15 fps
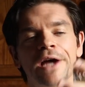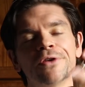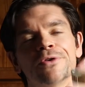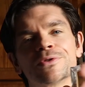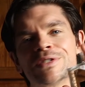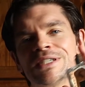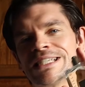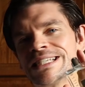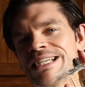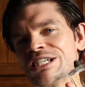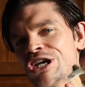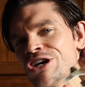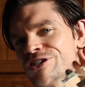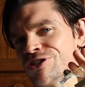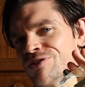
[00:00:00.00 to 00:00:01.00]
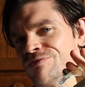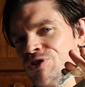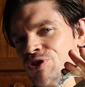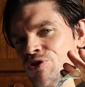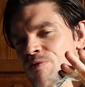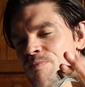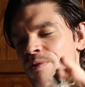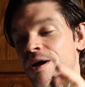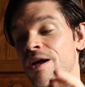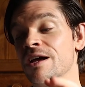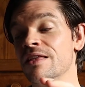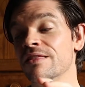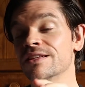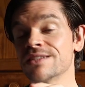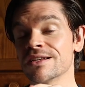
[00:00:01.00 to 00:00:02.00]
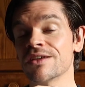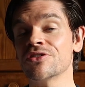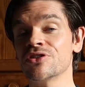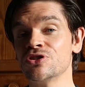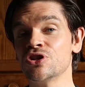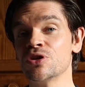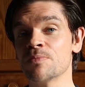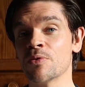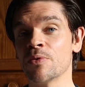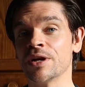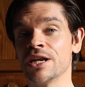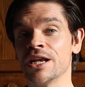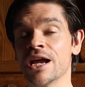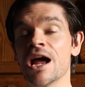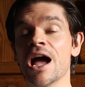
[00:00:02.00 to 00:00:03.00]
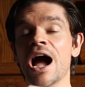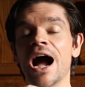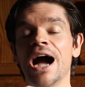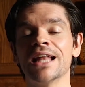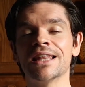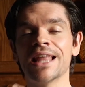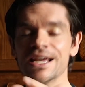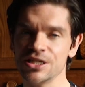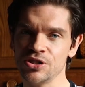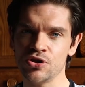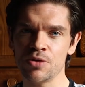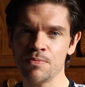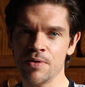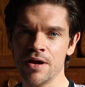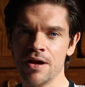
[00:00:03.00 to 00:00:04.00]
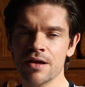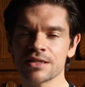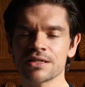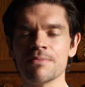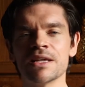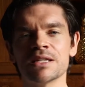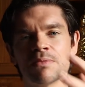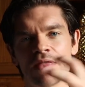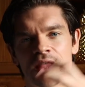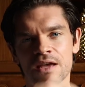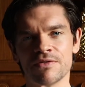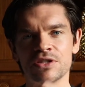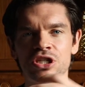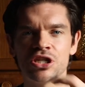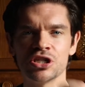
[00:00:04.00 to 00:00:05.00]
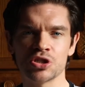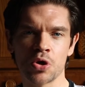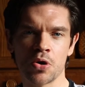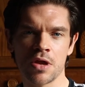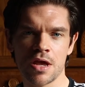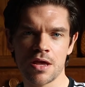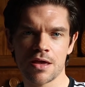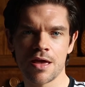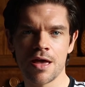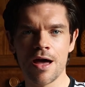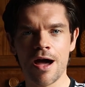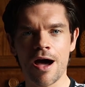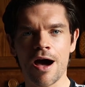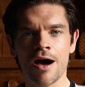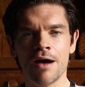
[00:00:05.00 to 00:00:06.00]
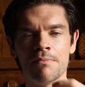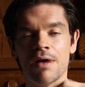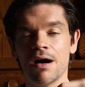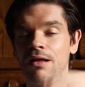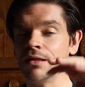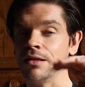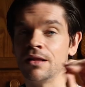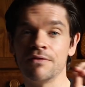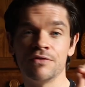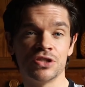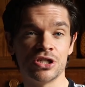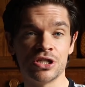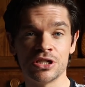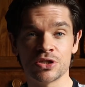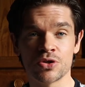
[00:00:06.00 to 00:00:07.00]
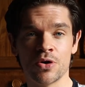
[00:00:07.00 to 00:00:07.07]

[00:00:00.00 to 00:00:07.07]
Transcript: and also just a touch of juniper. There's another juniper one in here. I like juniper because it makes me think of a gin and tonic. Um, love a gin and